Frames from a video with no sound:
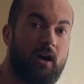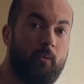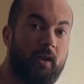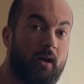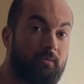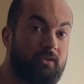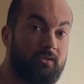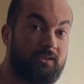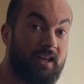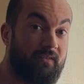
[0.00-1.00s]
I went up
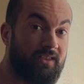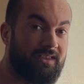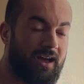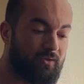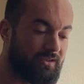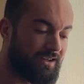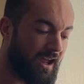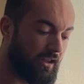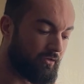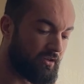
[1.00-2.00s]
to 7,000
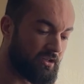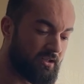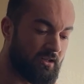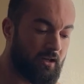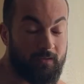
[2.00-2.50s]
calories.